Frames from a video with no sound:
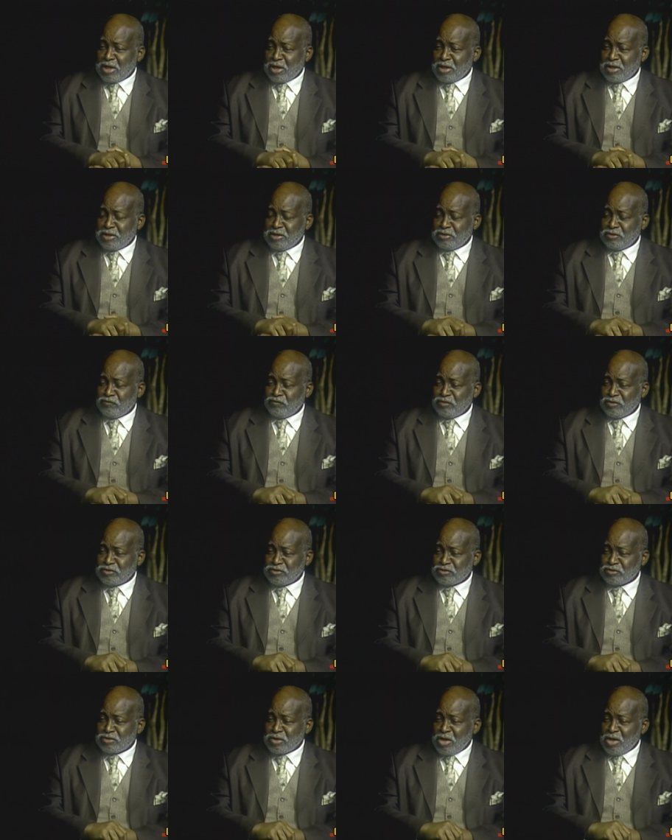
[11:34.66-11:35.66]
uh,
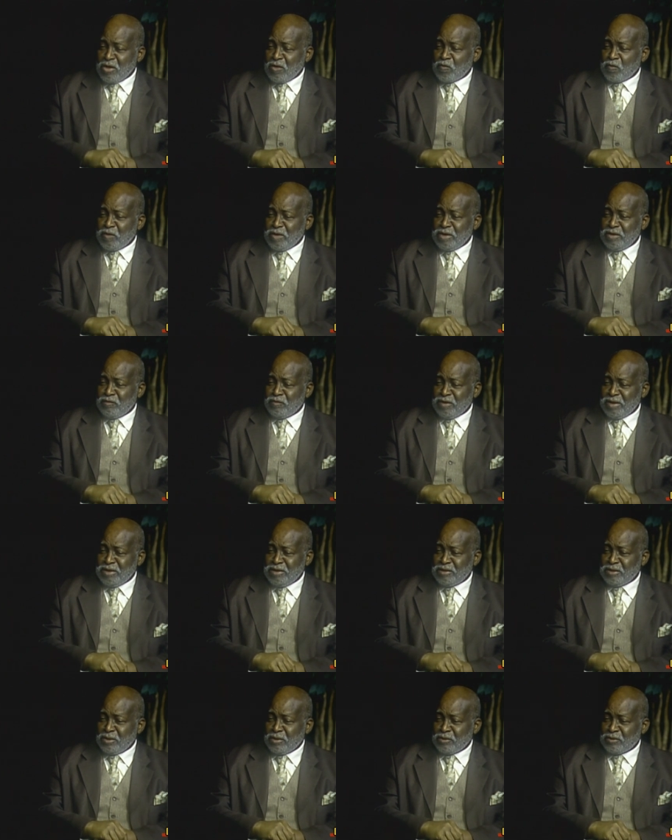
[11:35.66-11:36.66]
individuals, we, we
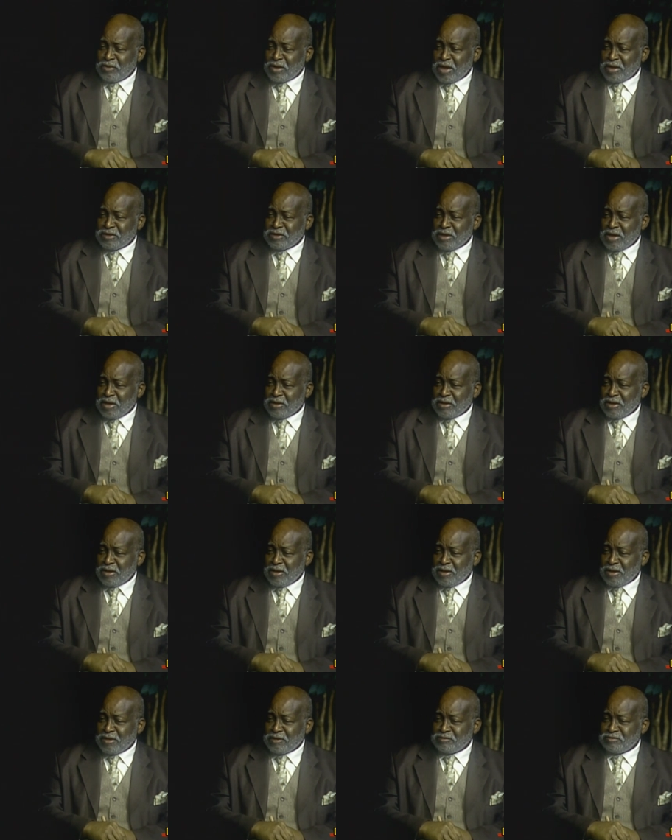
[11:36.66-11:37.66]
know that, that
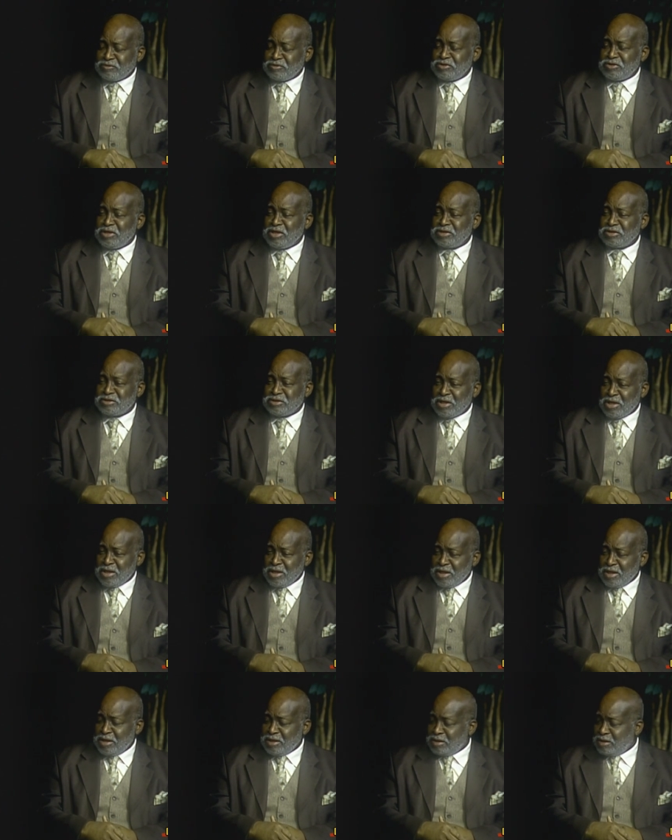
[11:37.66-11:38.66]
uh, just
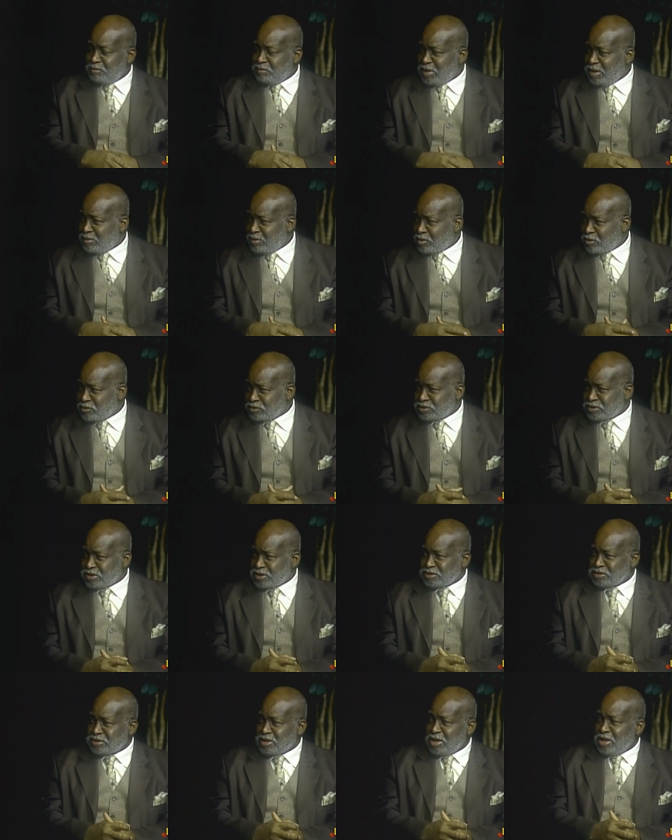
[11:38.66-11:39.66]
in the biblical
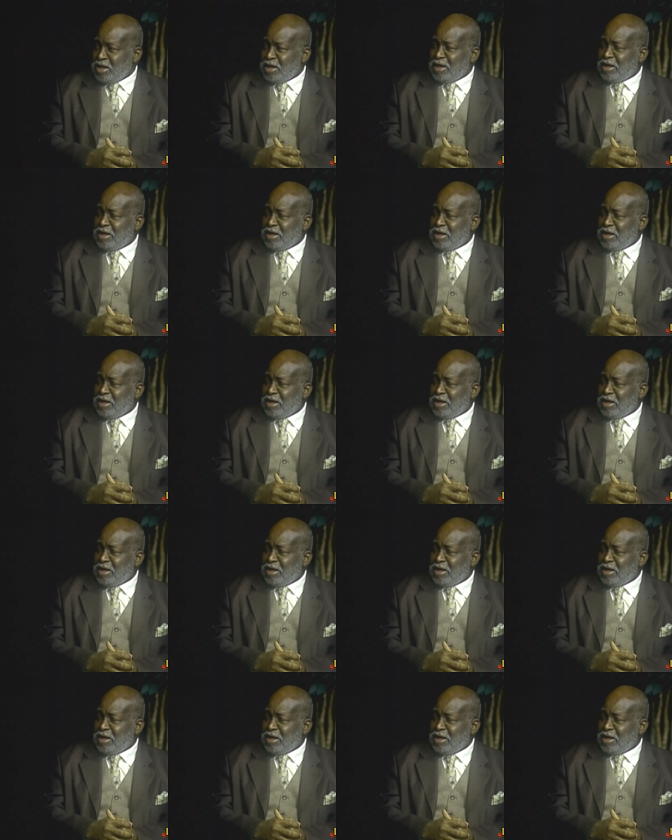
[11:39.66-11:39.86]
sense,